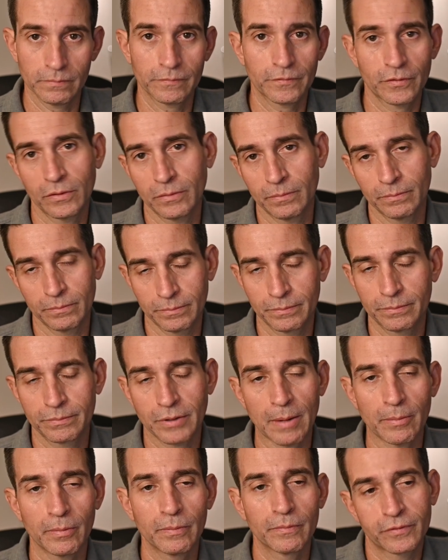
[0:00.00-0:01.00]

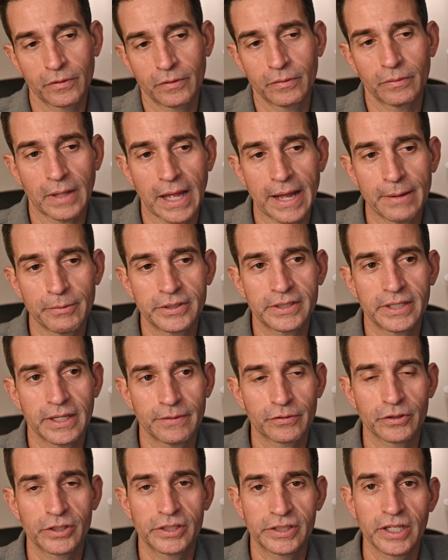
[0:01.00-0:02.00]
I would say
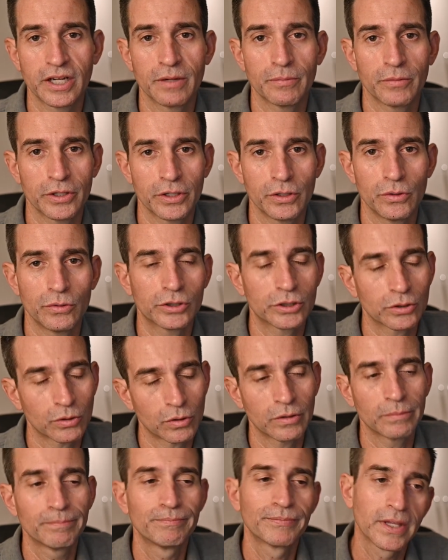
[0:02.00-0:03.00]
for cinema use
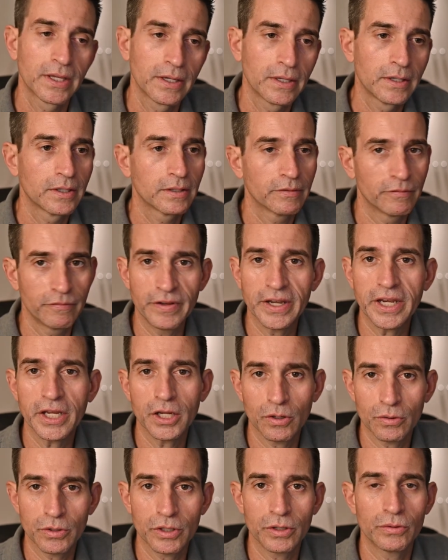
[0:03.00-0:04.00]
or
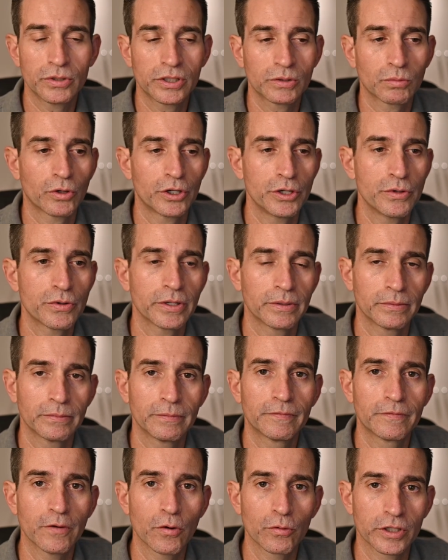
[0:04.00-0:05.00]
video use, where you can
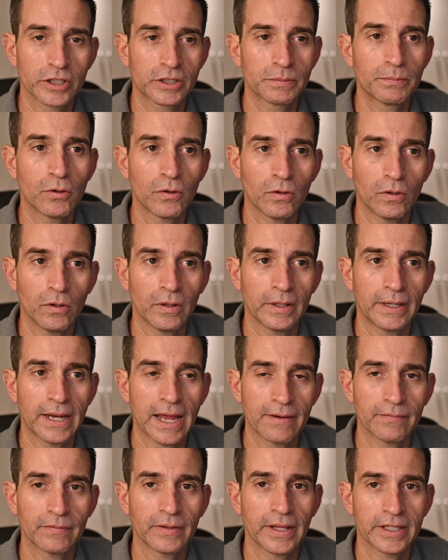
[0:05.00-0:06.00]
focus pull and
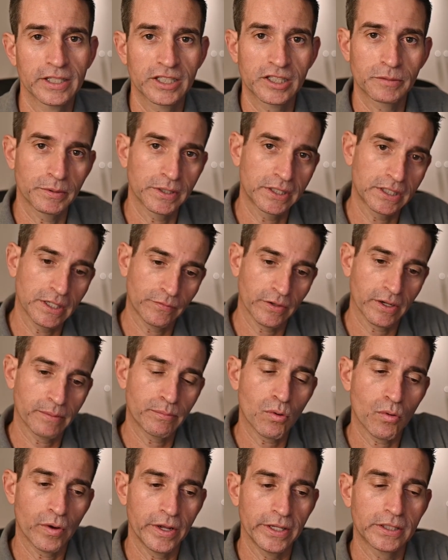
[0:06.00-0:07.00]
have like specific
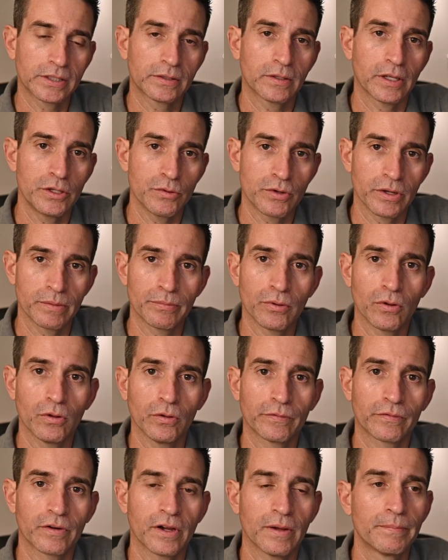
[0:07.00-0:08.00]
points that you can pull
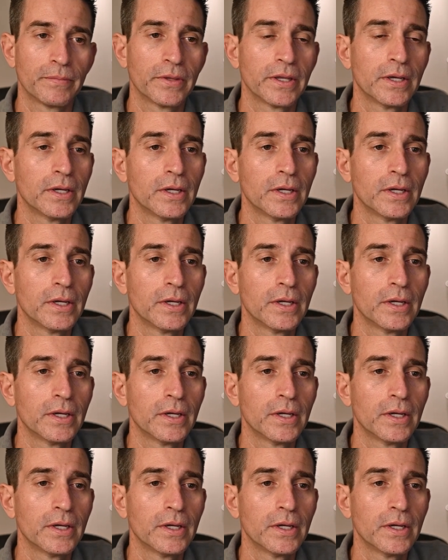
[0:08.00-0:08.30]
from.